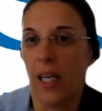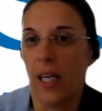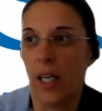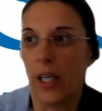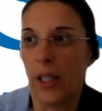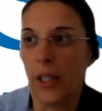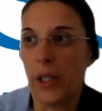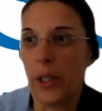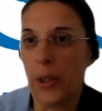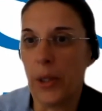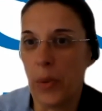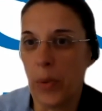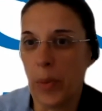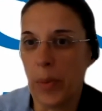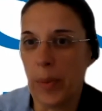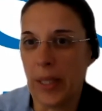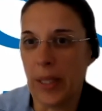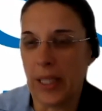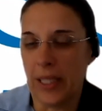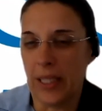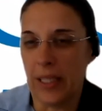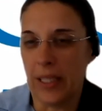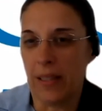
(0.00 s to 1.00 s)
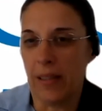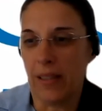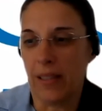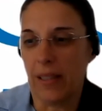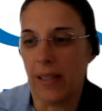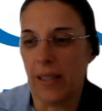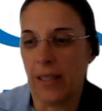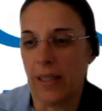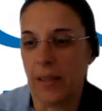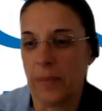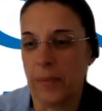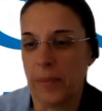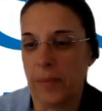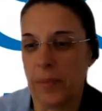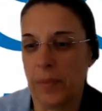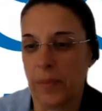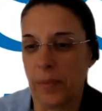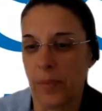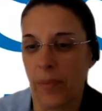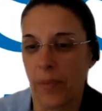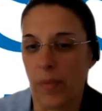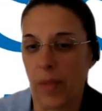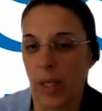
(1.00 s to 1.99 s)
human
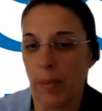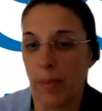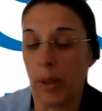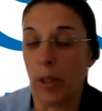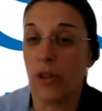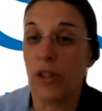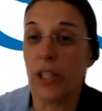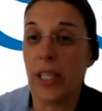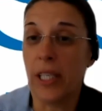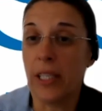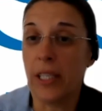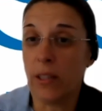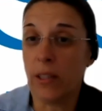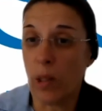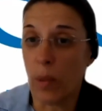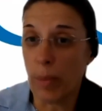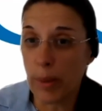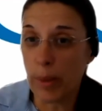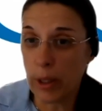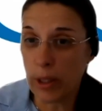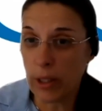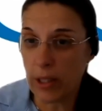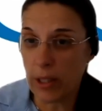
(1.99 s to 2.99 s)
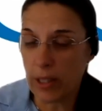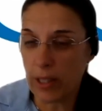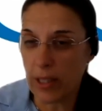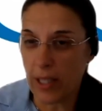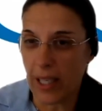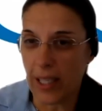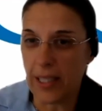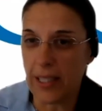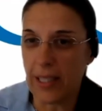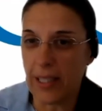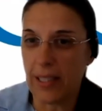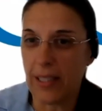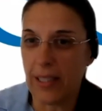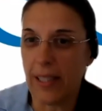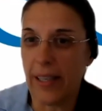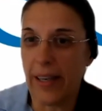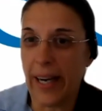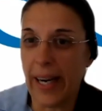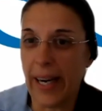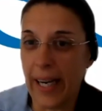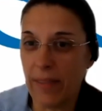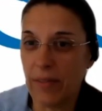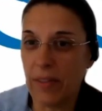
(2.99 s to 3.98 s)
progenitor podocytes
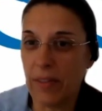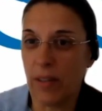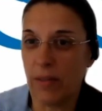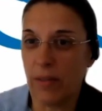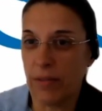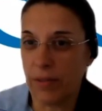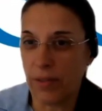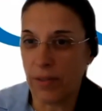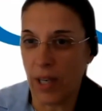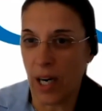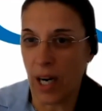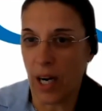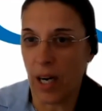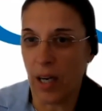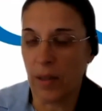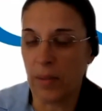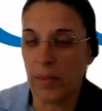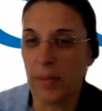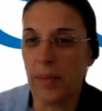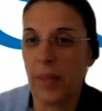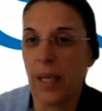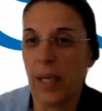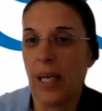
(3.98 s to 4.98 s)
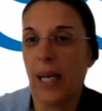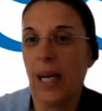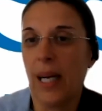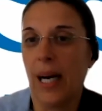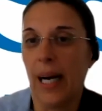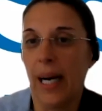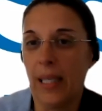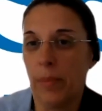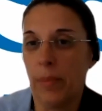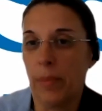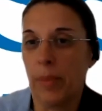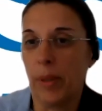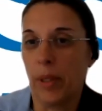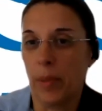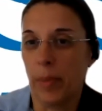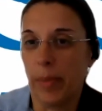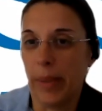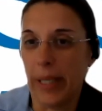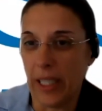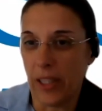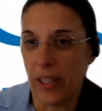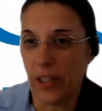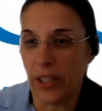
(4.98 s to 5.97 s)
derived from Alport
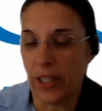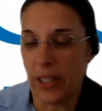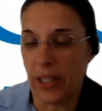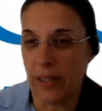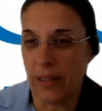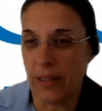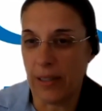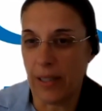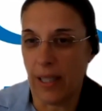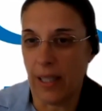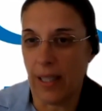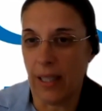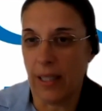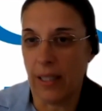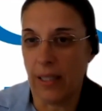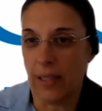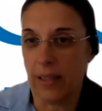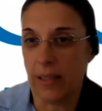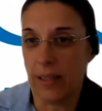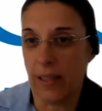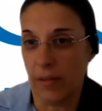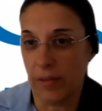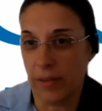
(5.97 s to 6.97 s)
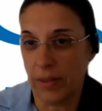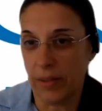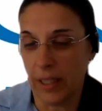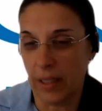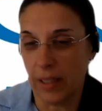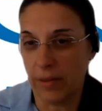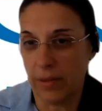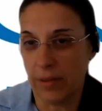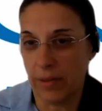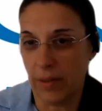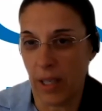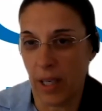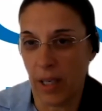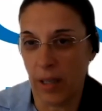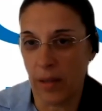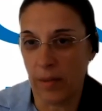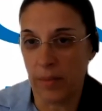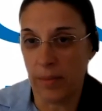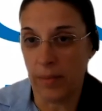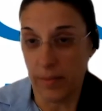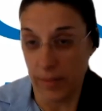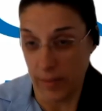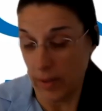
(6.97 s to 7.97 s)
patients suffering
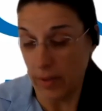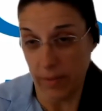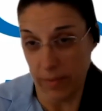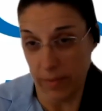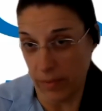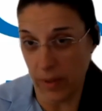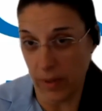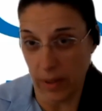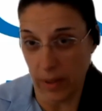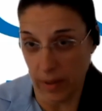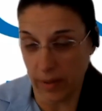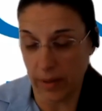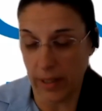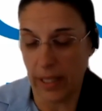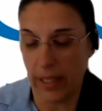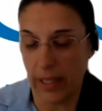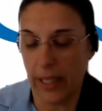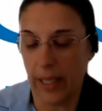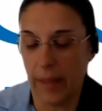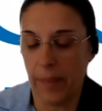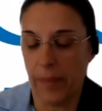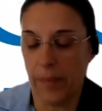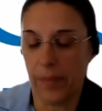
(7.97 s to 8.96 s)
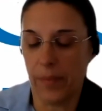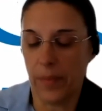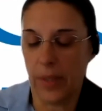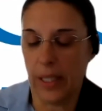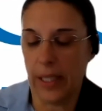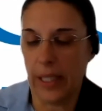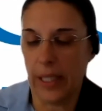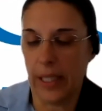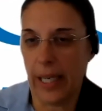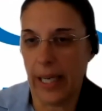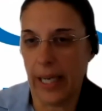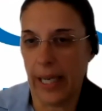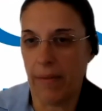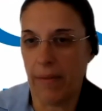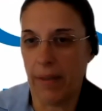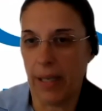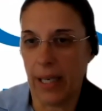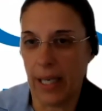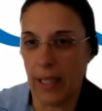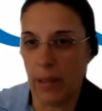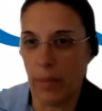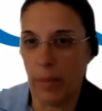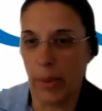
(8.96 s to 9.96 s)
from that they have
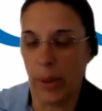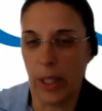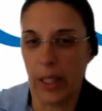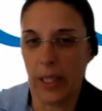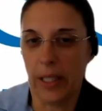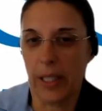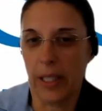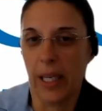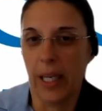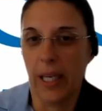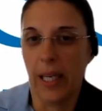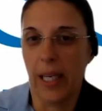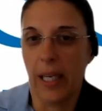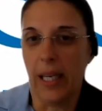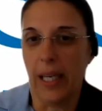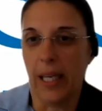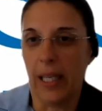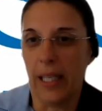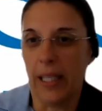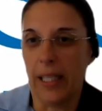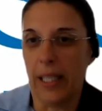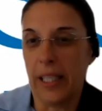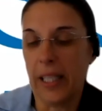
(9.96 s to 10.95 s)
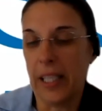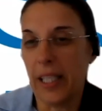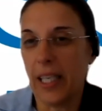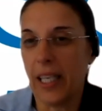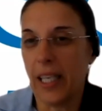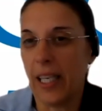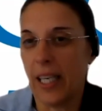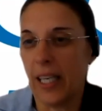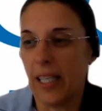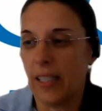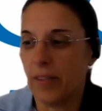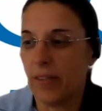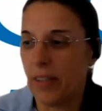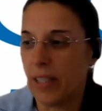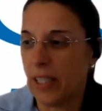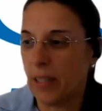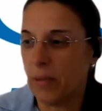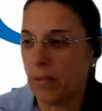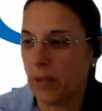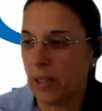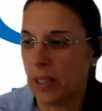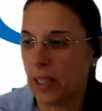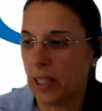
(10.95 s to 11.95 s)
Alport. And here I
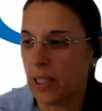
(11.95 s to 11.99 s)
really wanted